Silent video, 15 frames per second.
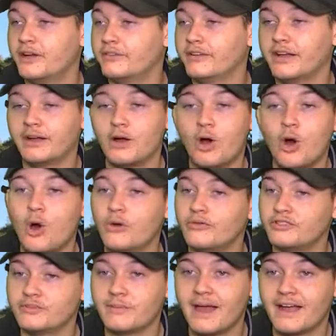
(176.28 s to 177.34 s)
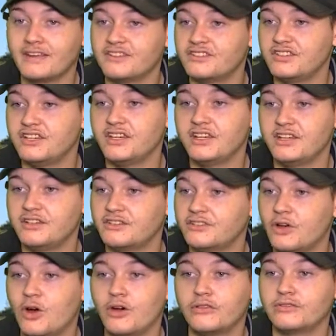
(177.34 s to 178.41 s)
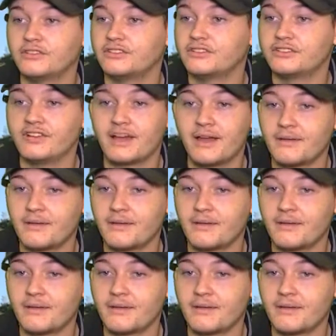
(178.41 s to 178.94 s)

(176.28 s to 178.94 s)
We have like all of his magazines, all of his